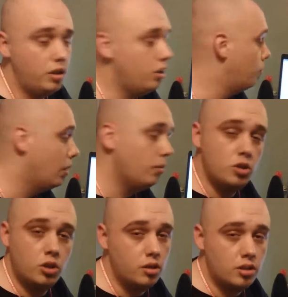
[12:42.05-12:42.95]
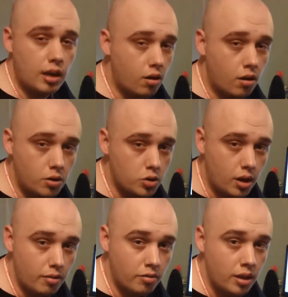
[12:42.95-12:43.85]
You can publish your entire hard
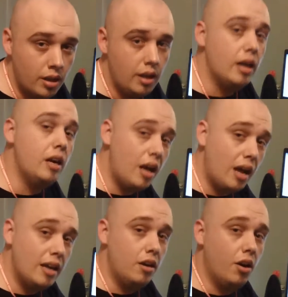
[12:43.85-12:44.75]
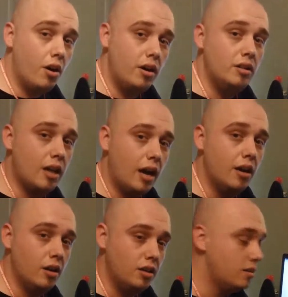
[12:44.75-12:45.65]
drive and hide it on a
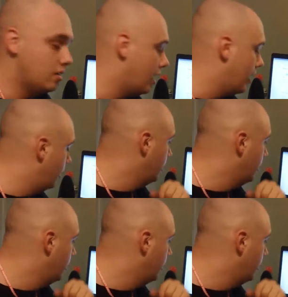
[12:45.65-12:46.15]
.onion site.